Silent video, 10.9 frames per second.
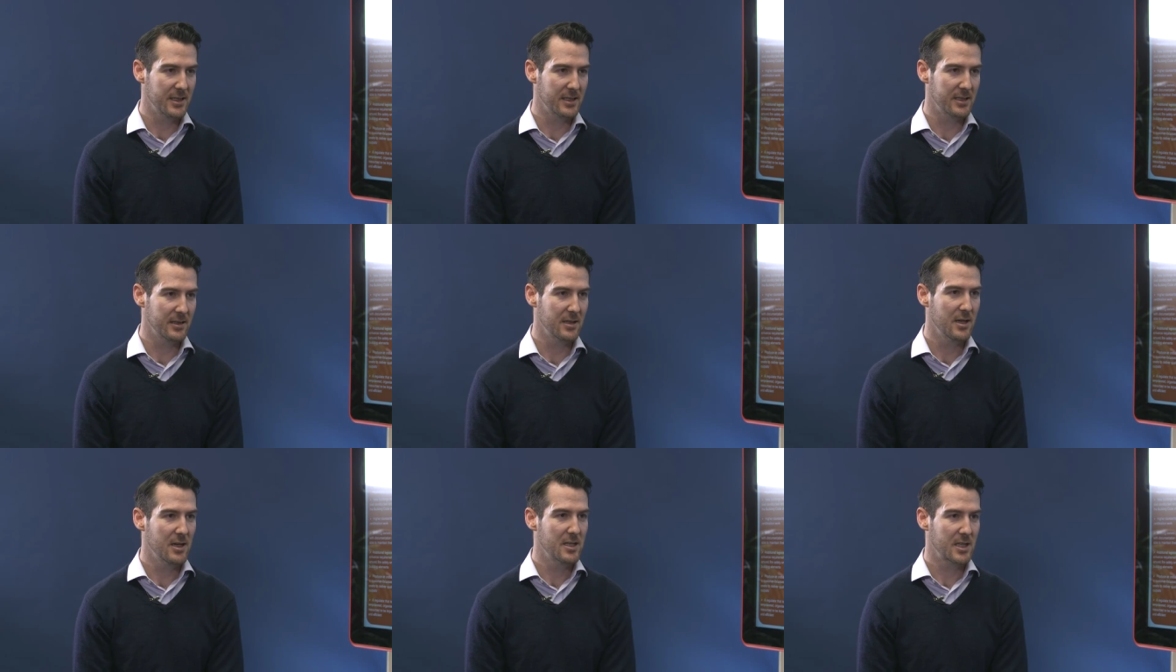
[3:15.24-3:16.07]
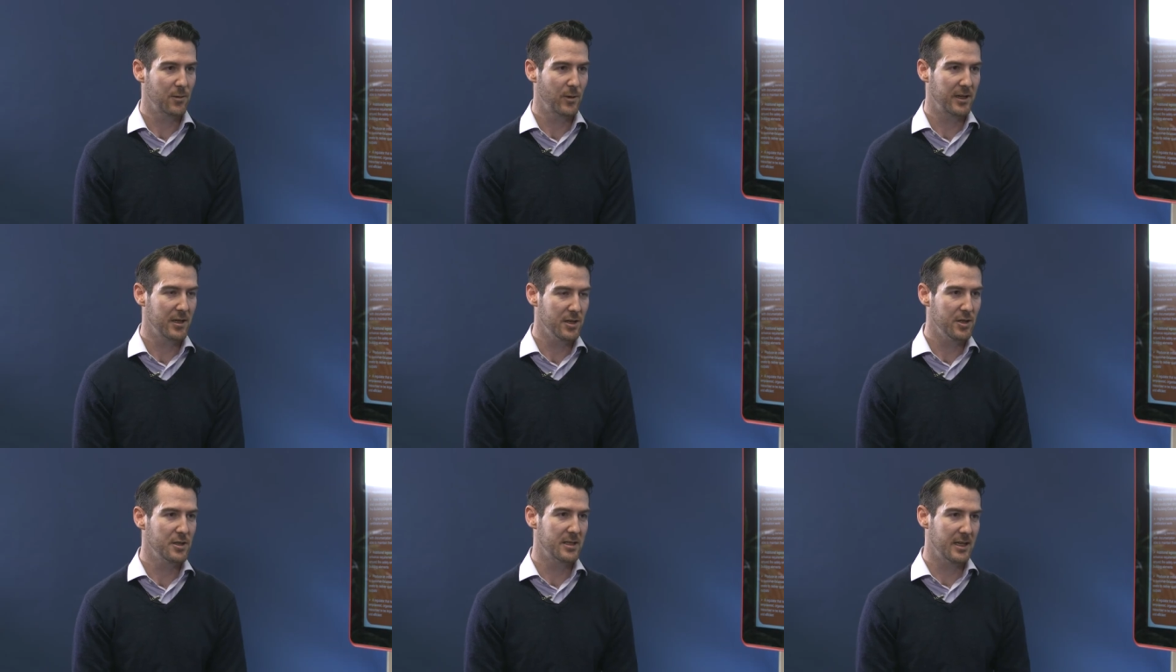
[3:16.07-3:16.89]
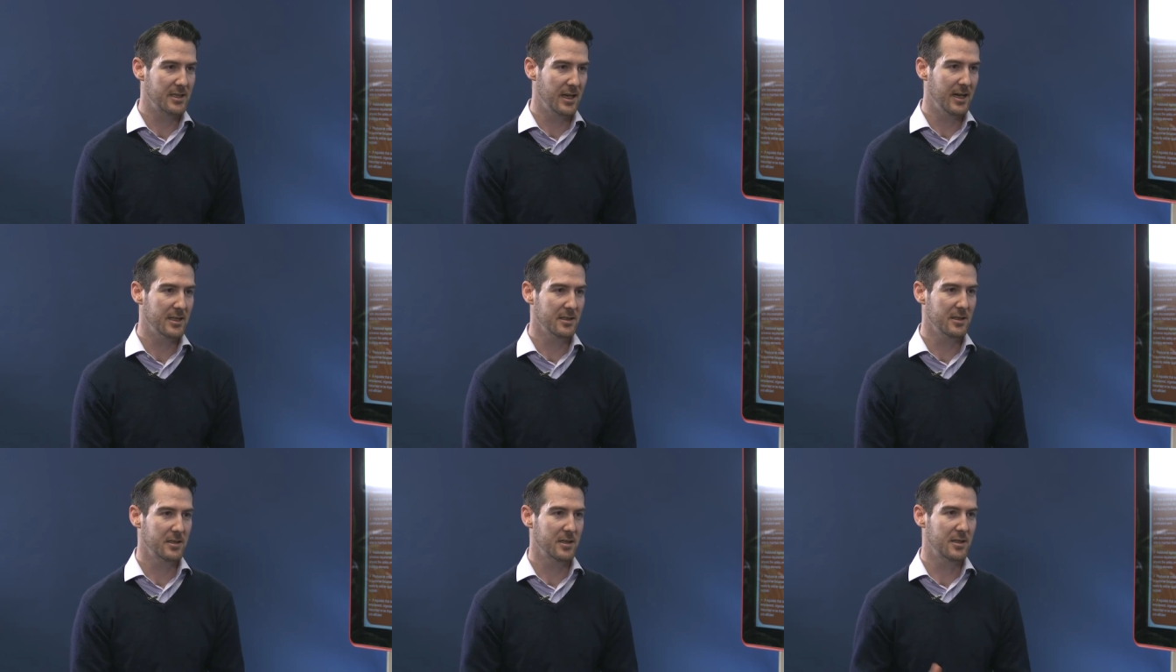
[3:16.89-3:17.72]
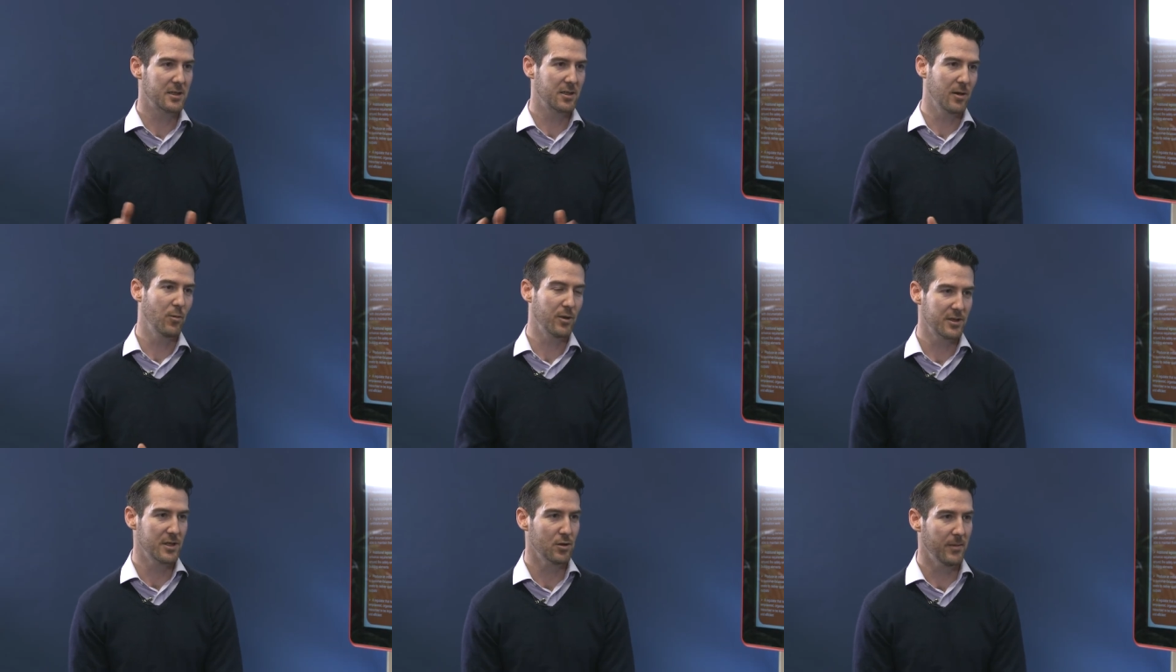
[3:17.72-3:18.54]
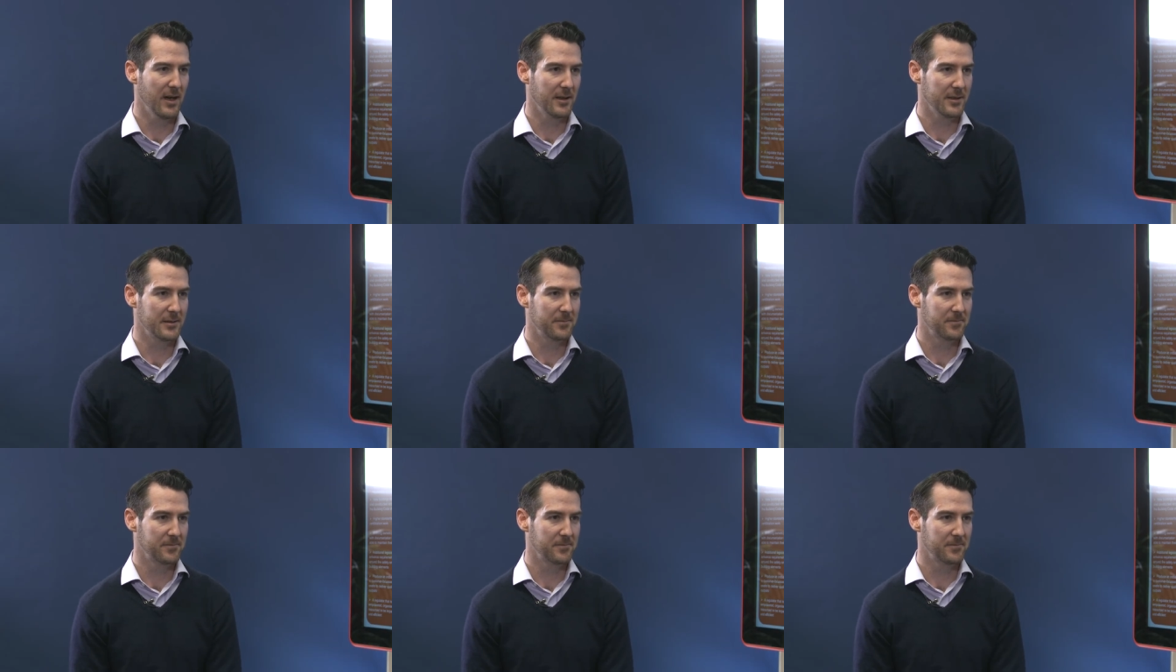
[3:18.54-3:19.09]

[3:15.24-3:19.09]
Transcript: sector so we can use that data to decide what to do about it.